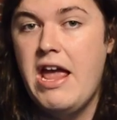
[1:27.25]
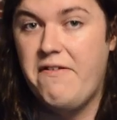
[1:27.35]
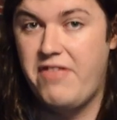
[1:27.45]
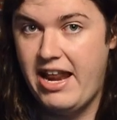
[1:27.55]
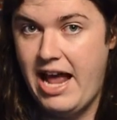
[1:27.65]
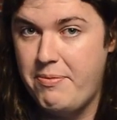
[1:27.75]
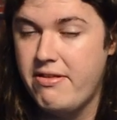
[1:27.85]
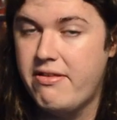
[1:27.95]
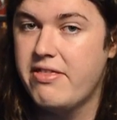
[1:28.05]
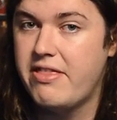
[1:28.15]
If that
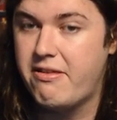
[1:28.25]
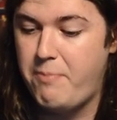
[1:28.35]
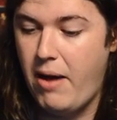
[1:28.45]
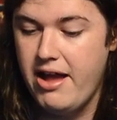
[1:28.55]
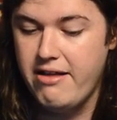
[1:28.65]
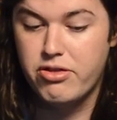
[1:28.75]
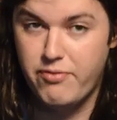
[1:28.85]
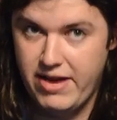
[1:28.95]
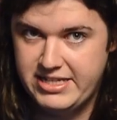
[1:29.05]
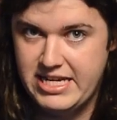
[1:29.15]
happens, the spies, the
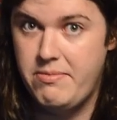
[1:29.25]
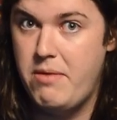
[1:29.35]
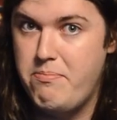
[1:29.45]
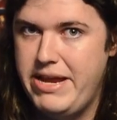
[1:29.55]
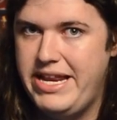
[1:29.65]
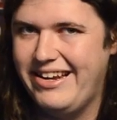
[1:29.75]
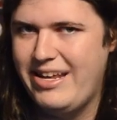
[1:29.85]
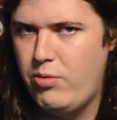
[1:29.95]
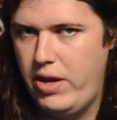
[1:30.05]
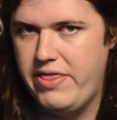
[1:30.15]
red team, immediately
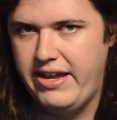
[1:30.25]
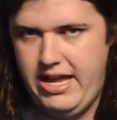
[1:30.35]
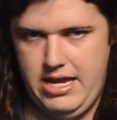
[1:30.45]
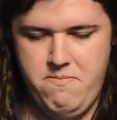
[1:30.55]
win the game.